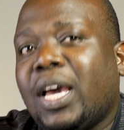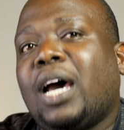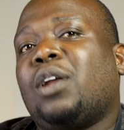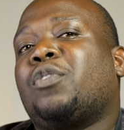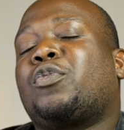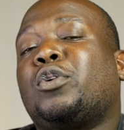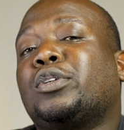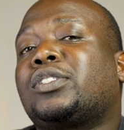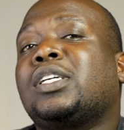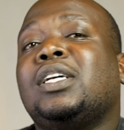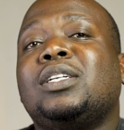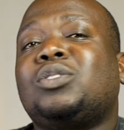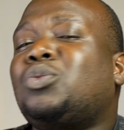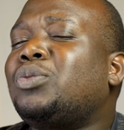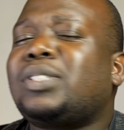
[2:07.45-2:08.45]
And of course,
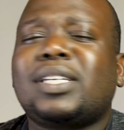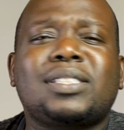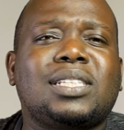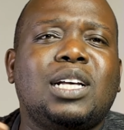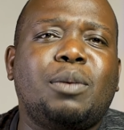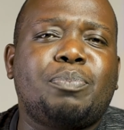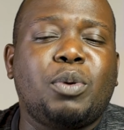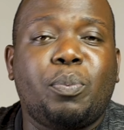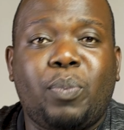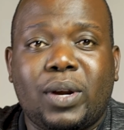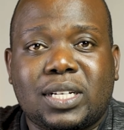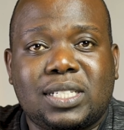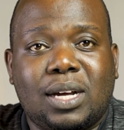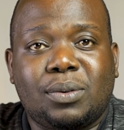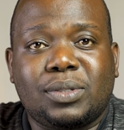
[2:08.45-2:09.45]
to just help you
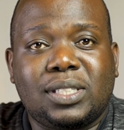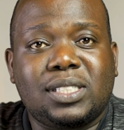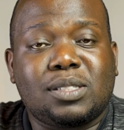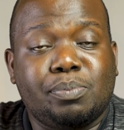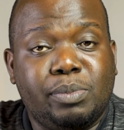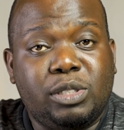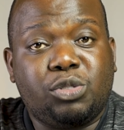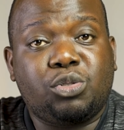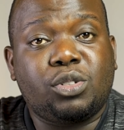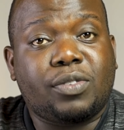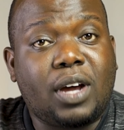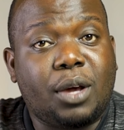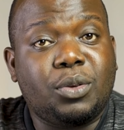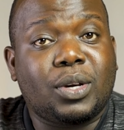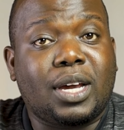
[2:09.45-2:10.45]
break down this mystery
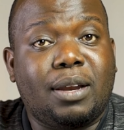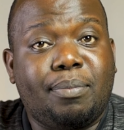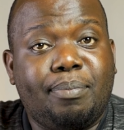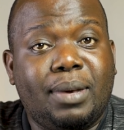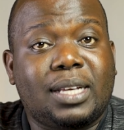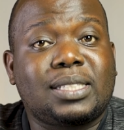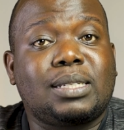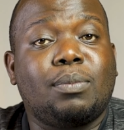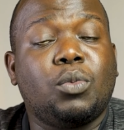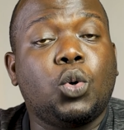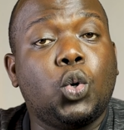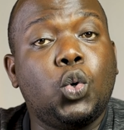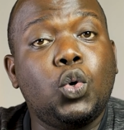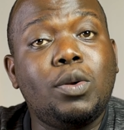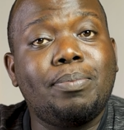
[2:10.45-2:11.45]
of how you can make some
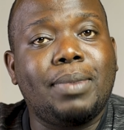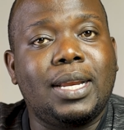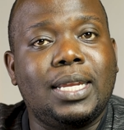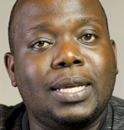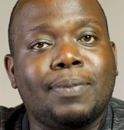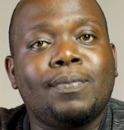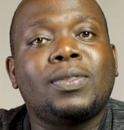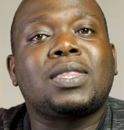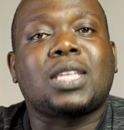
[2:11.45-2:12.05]
good money